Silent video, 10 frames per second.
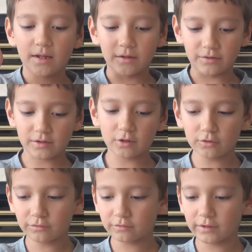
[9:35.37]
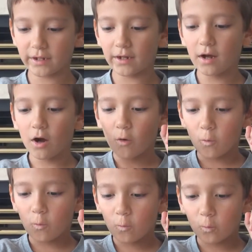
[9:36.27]
There's only
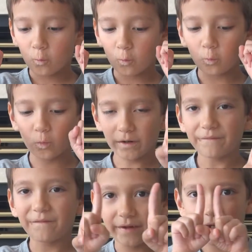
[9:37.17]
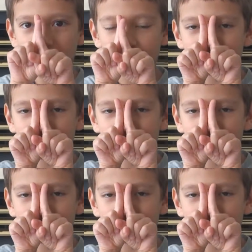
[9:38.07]
one thing.